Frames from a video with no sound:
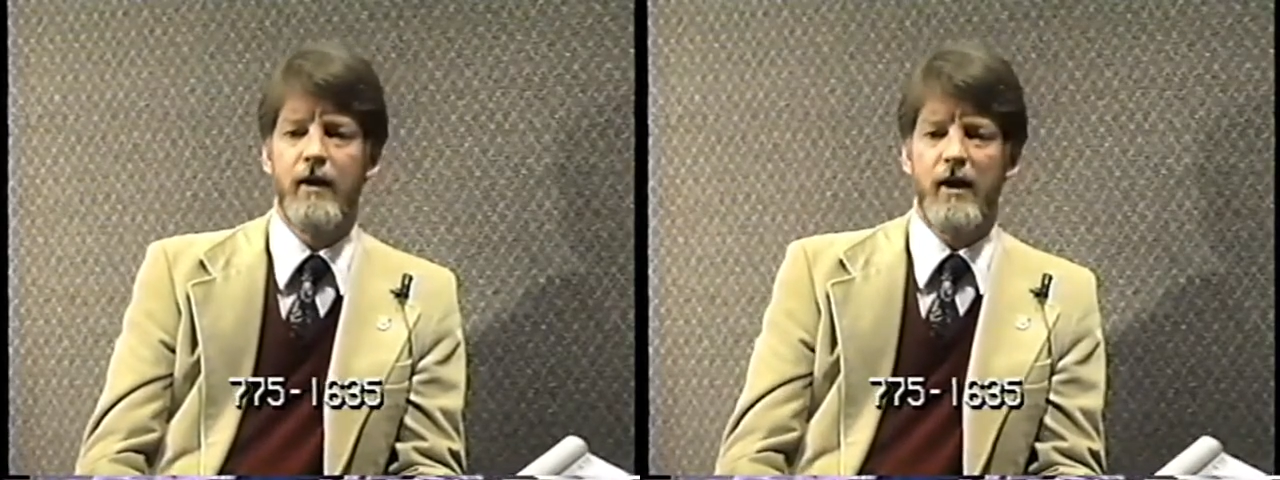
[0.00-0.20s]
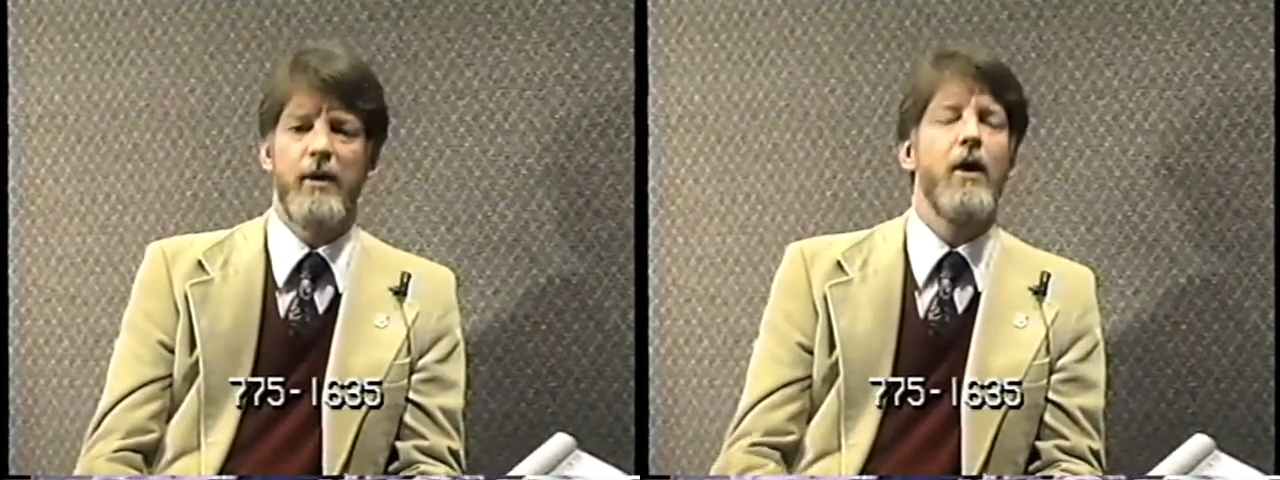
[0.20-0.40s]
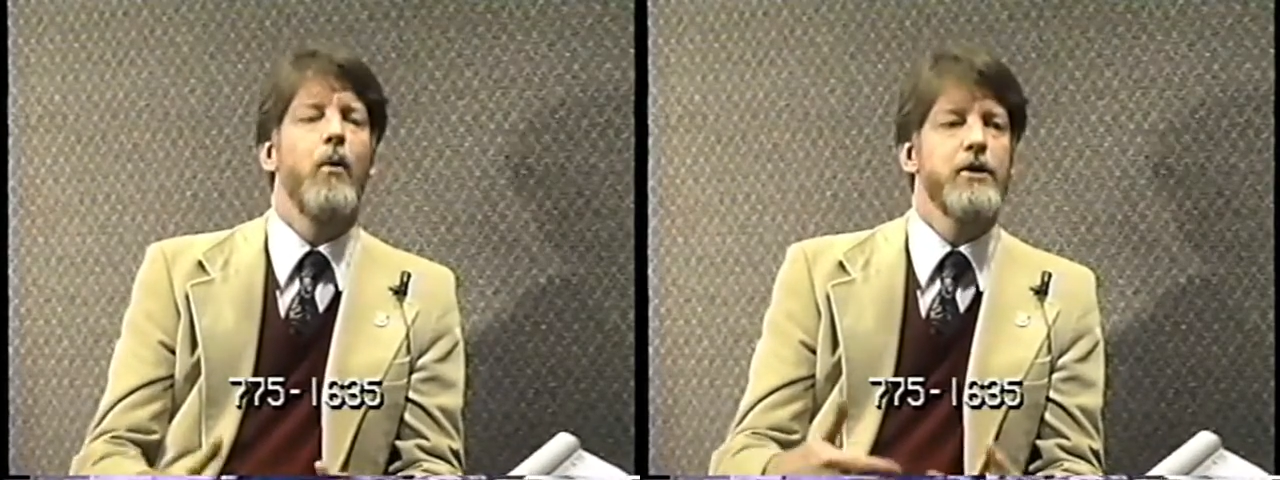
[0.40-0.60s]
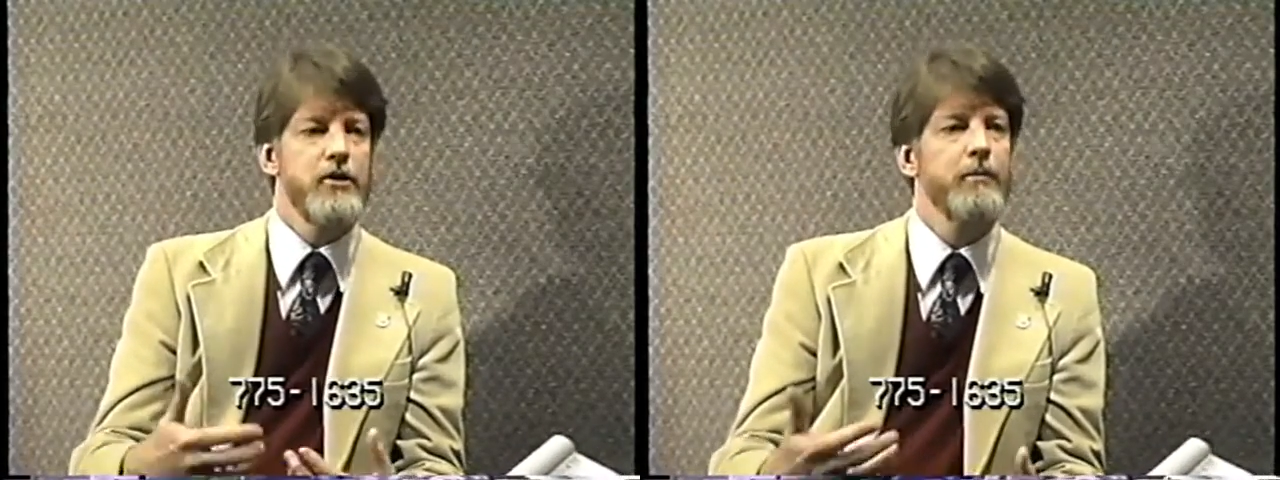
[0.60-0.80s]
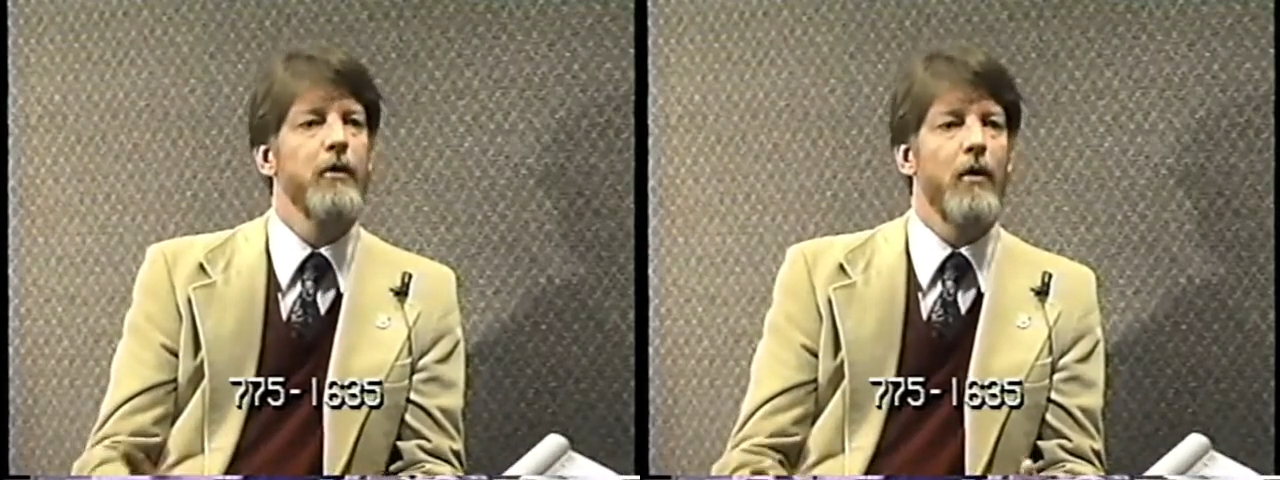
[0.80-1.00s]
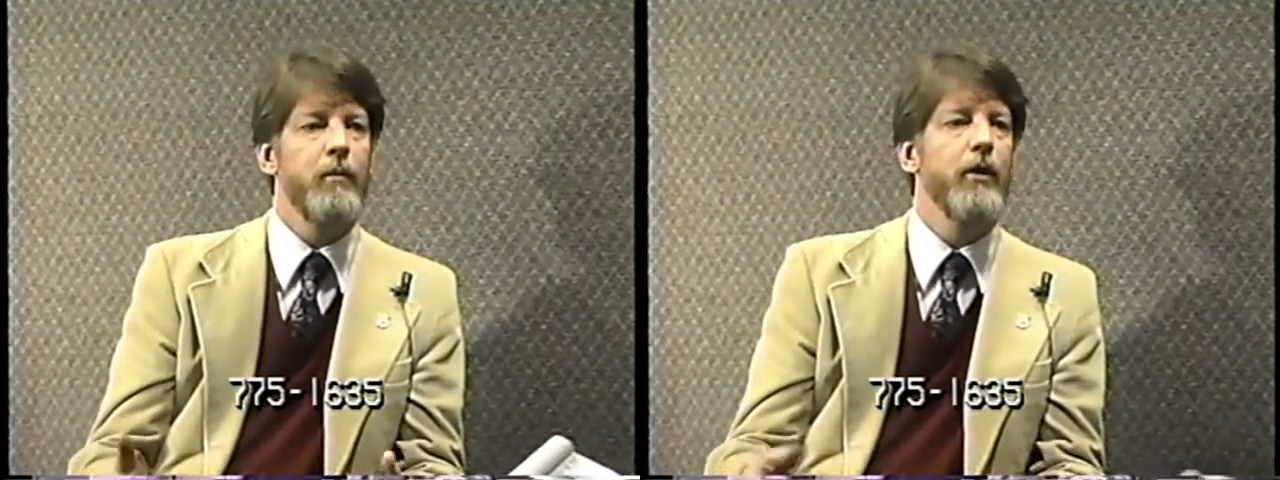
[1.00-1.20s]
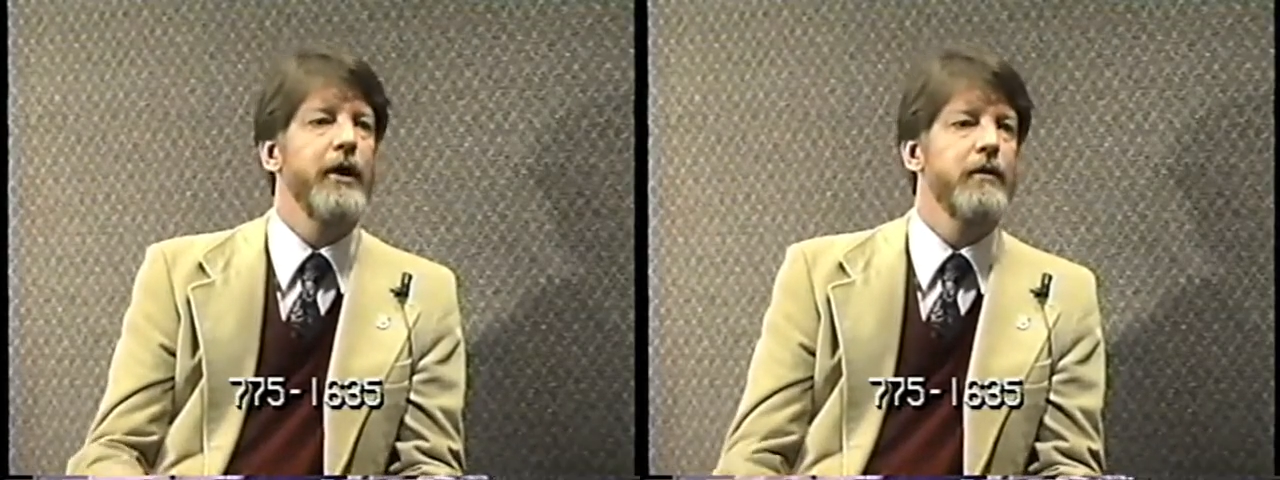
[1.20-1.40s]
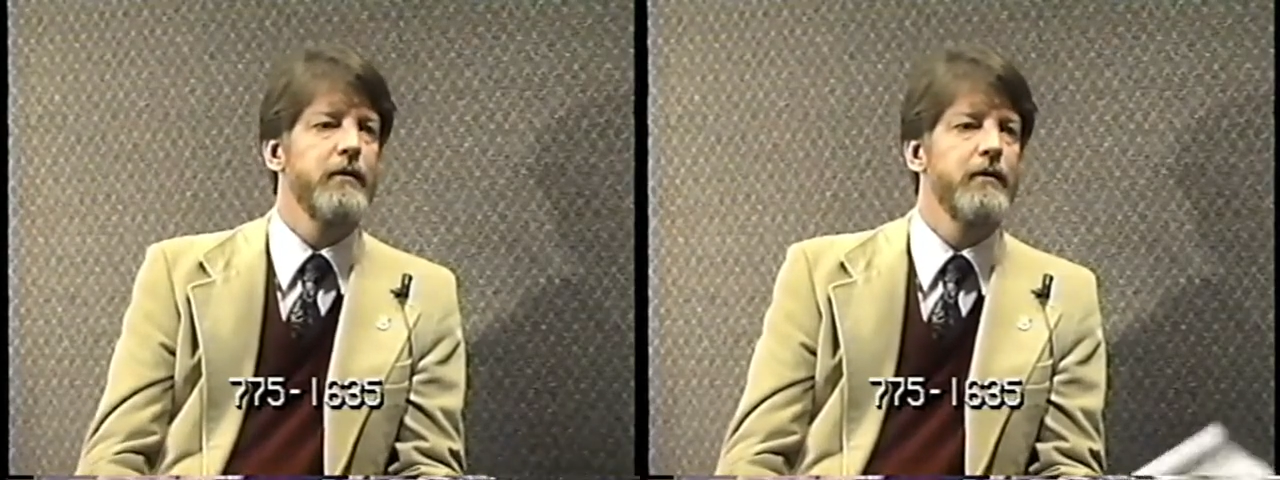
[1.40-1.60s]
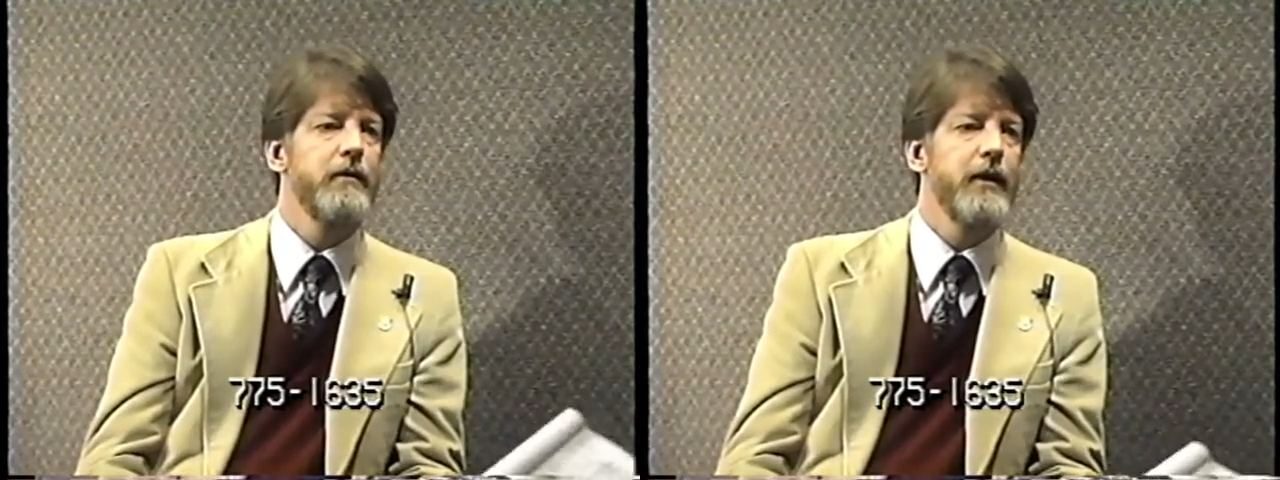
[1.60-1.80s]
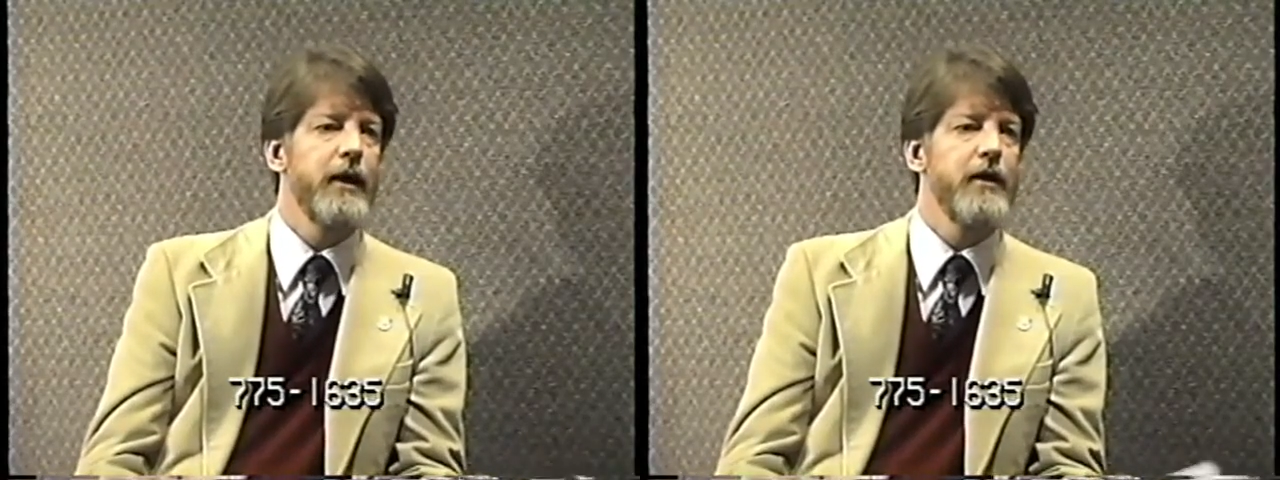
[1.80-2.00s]
about what's appropriate
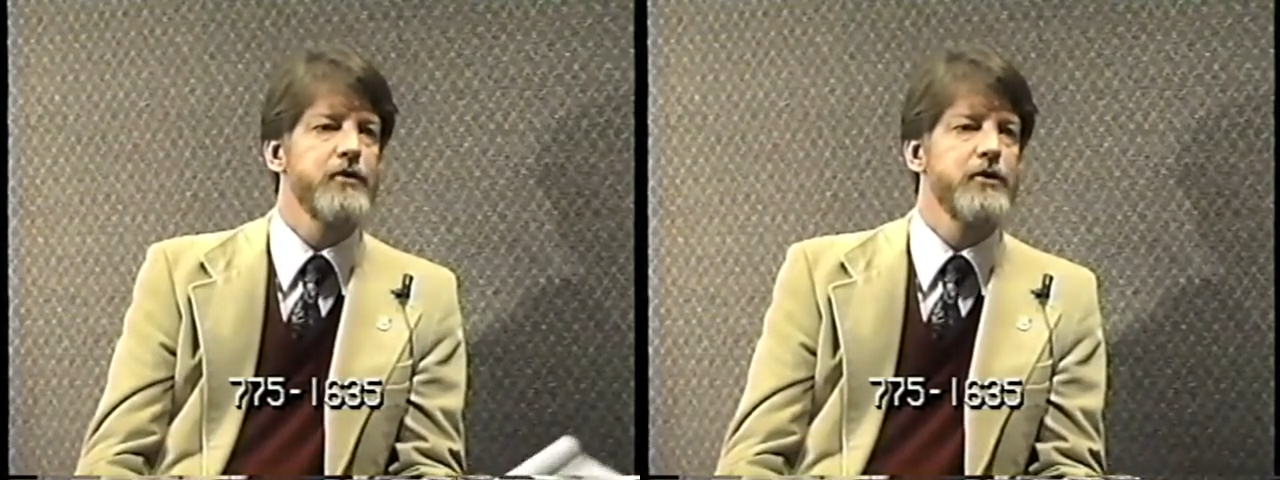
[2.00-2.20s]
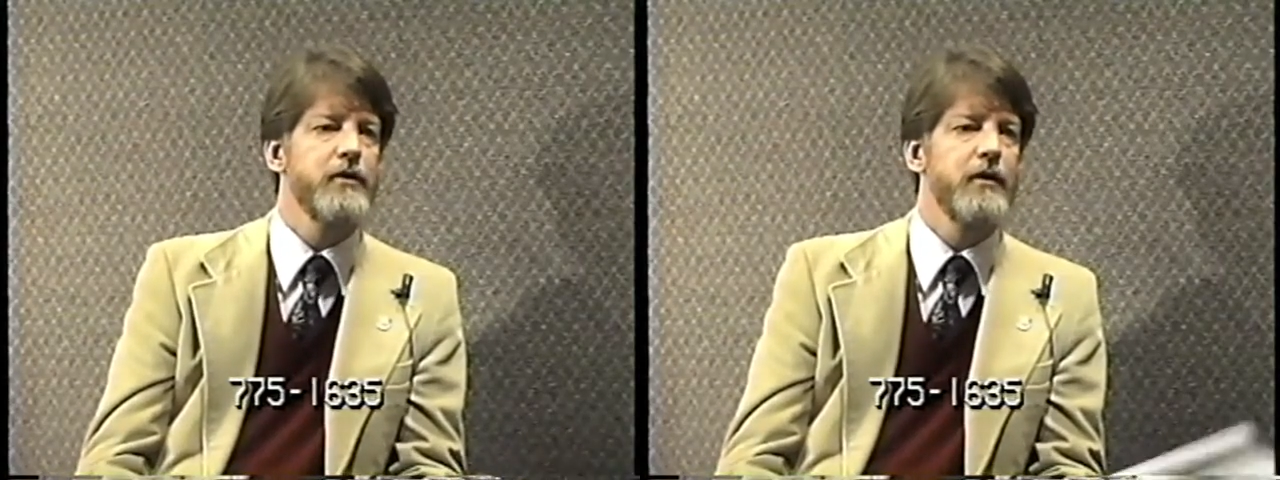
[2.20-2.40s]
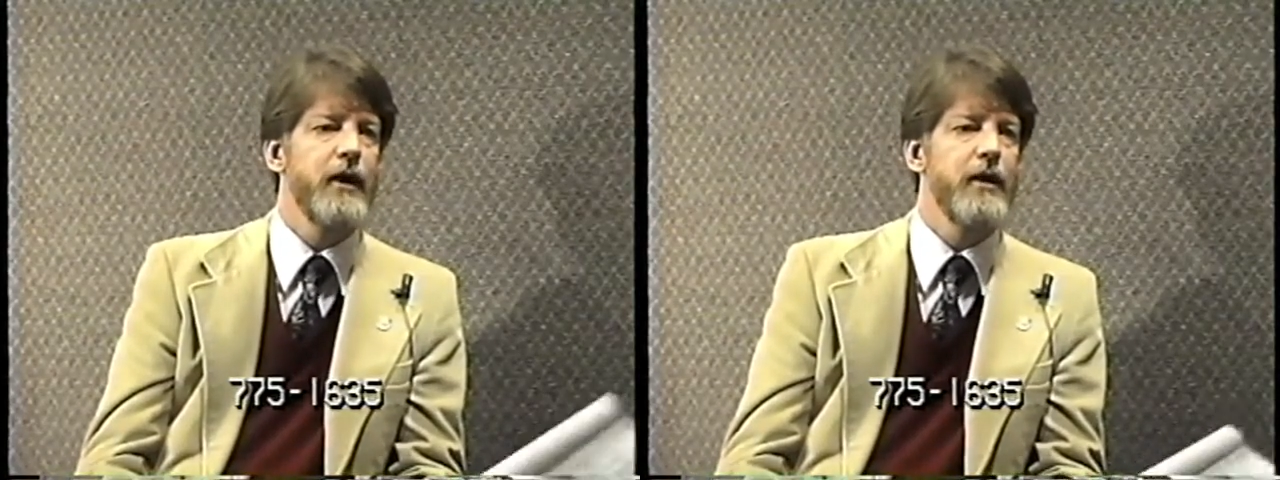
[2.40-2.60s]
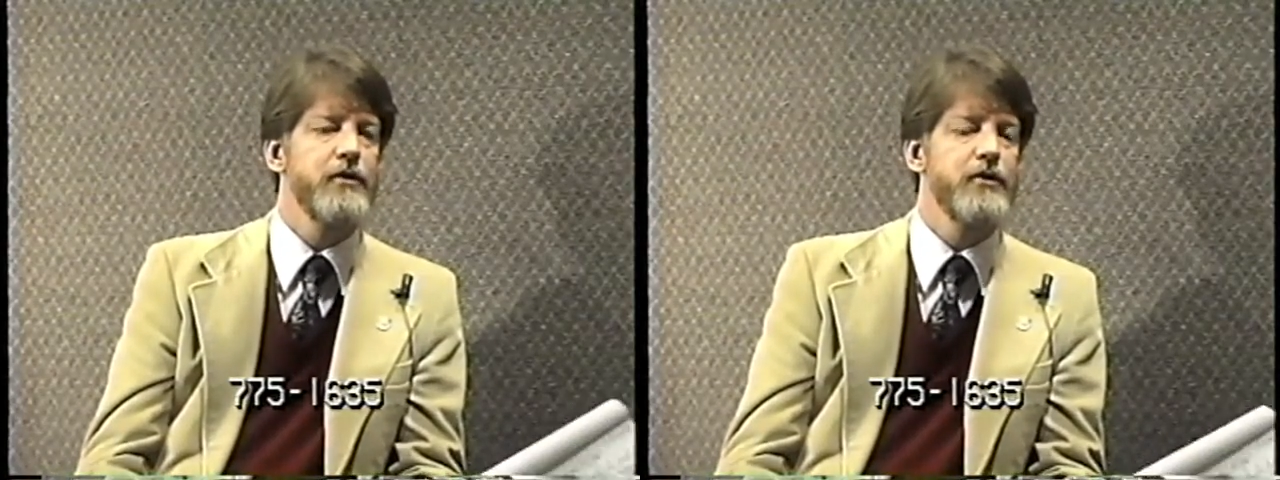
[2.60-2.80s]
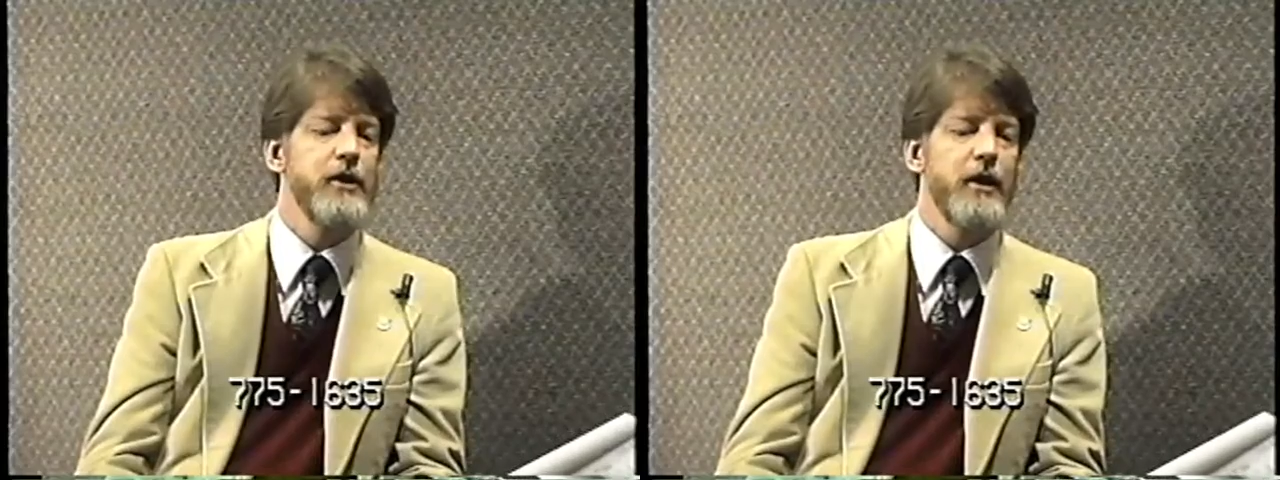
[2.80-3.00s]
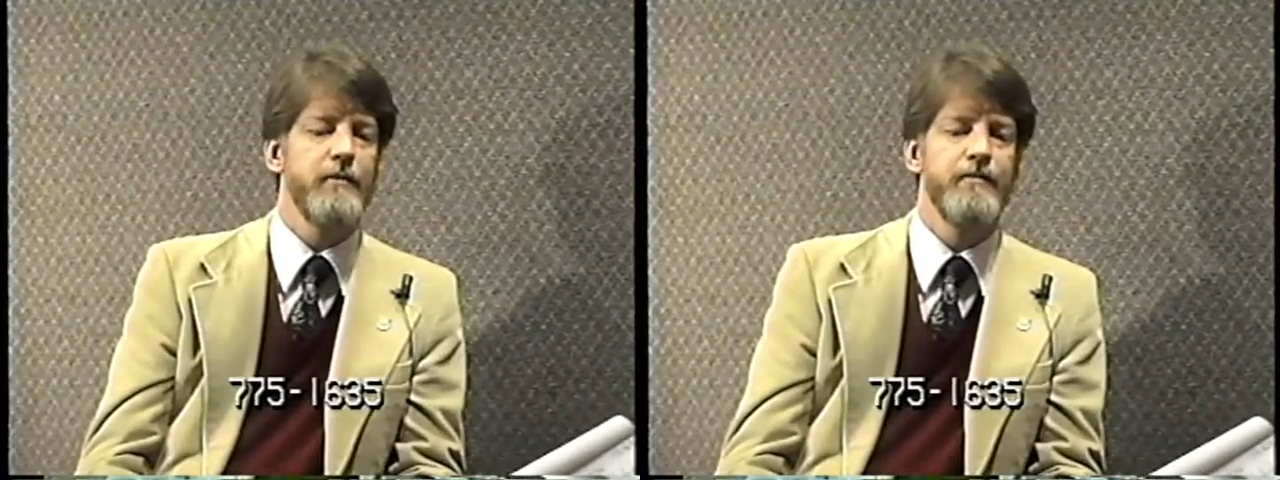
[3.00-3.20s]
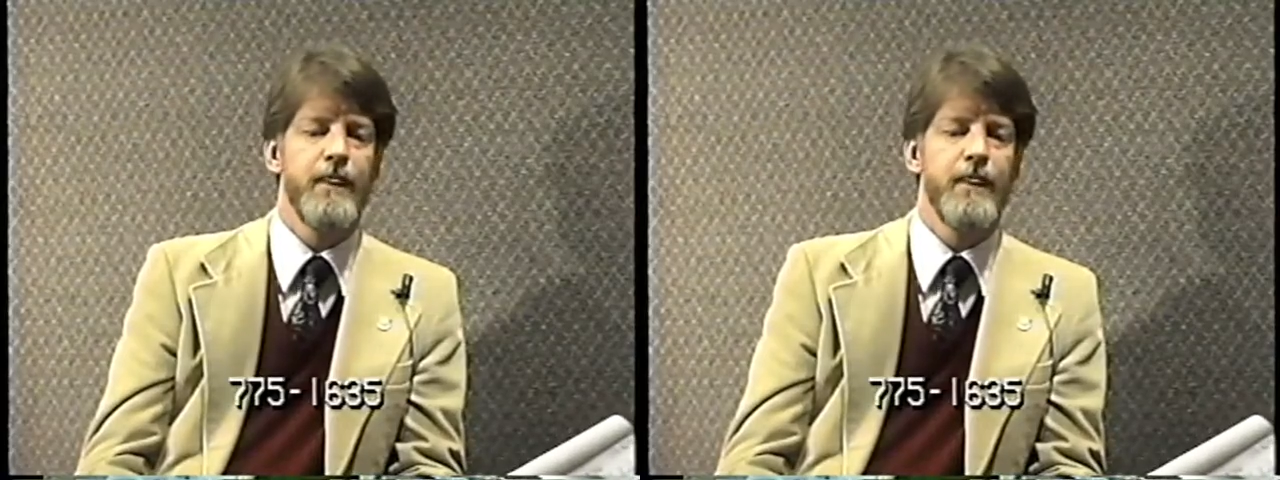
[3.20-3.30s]
as a